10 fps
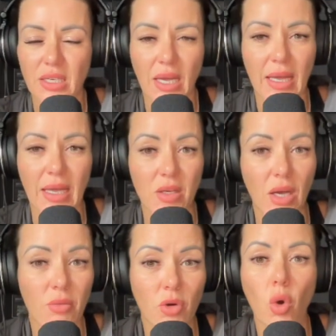I, I
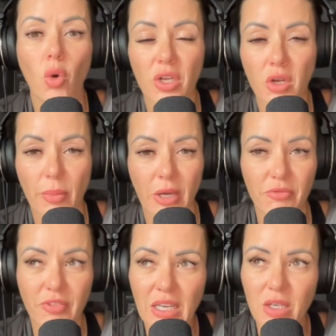recorded all my own
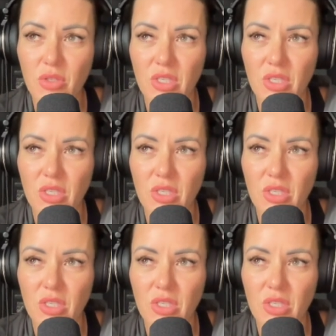videos.